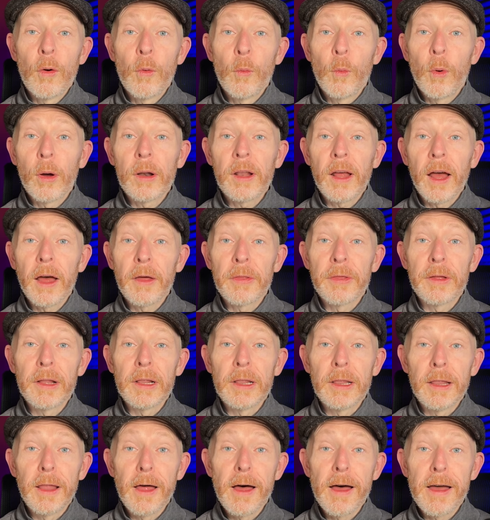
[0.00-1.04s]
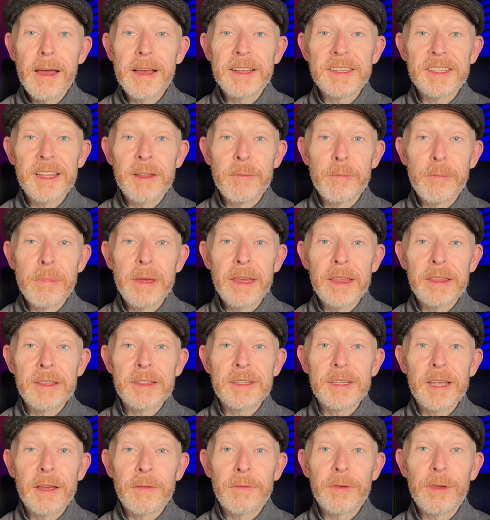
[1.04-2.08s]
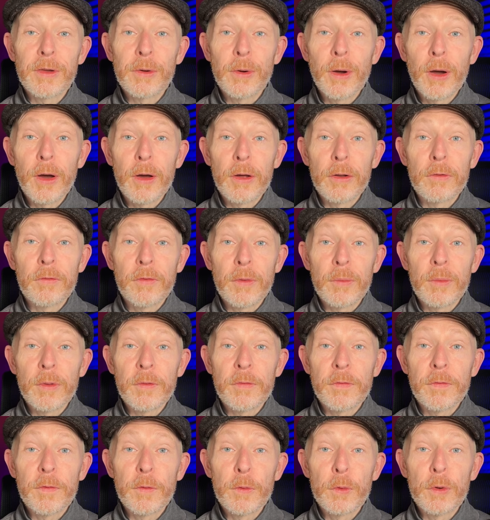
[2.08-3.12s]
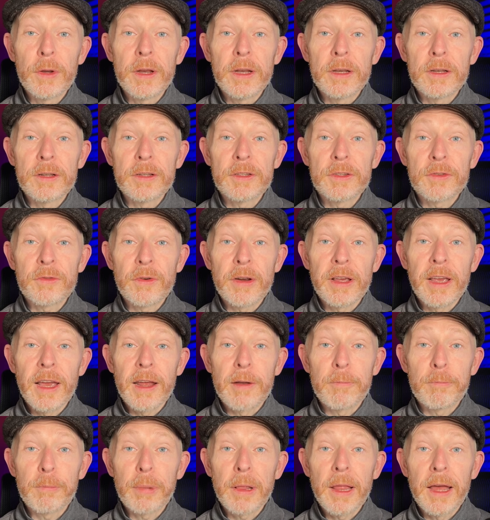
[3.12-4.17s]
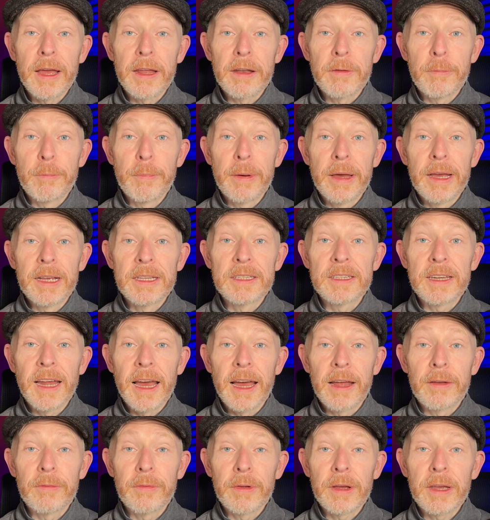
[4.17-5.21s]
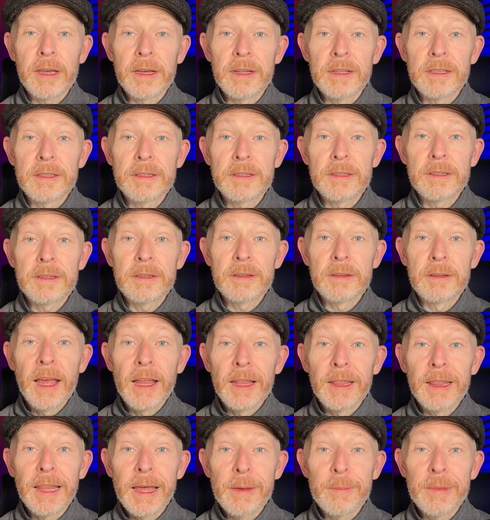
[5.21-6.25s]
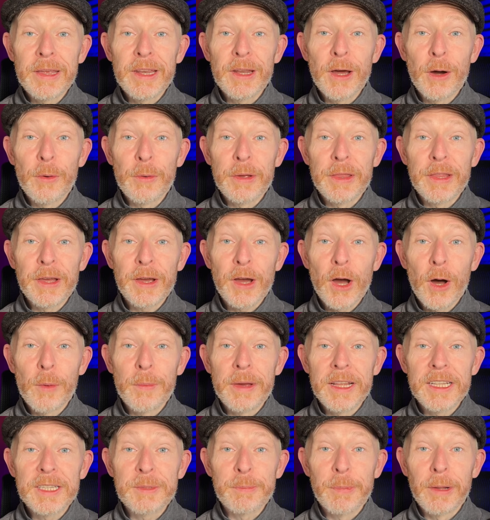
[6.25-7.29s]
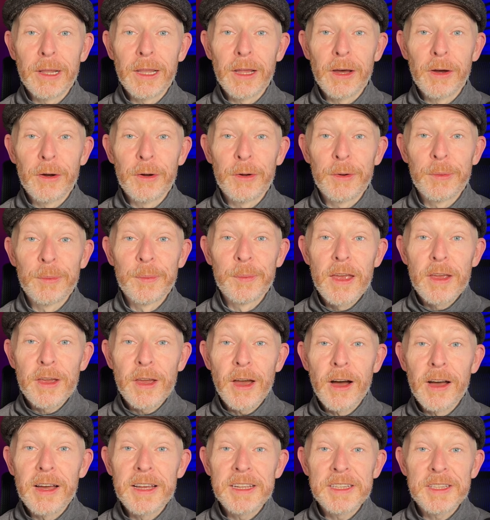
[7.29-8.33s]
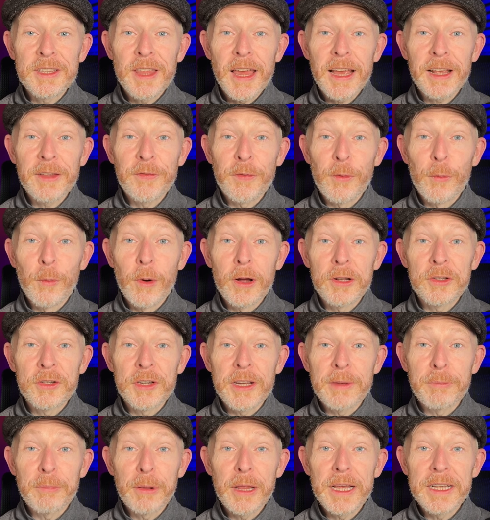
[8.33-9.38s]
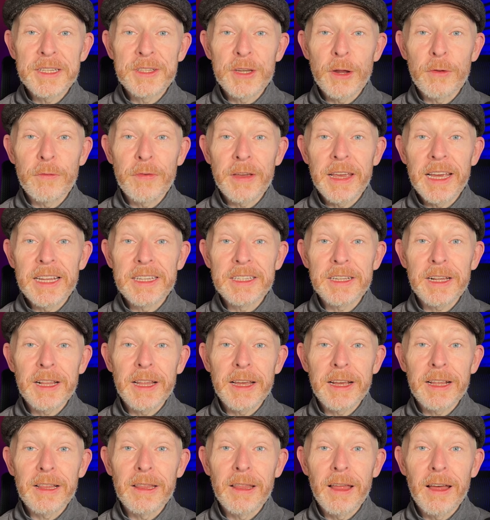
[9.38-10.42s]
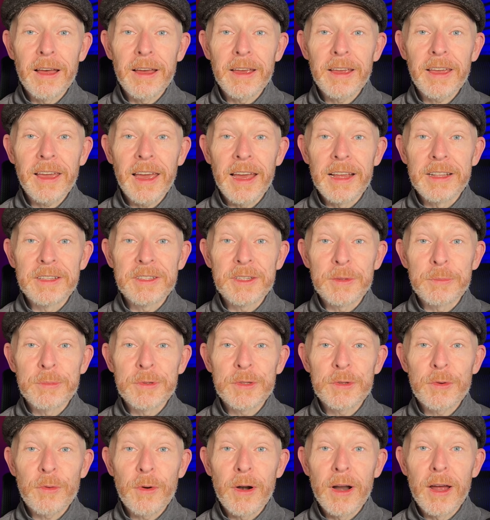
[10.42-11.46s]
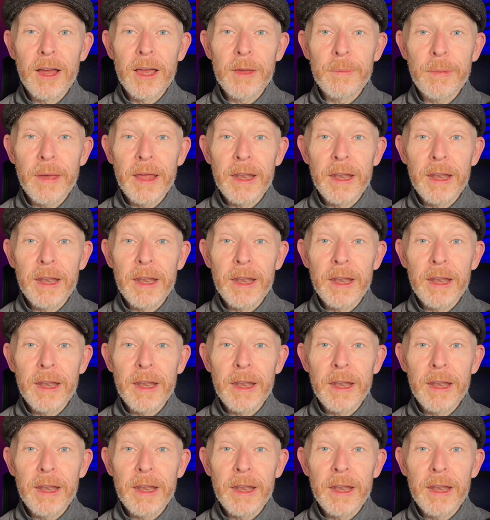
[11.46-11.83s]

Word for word: What other lies and myths have you heard from the food industry and plant-based advocates? Let me know in the comments below. Guys, thanks for watching. Please don't forget to click like and subscribe.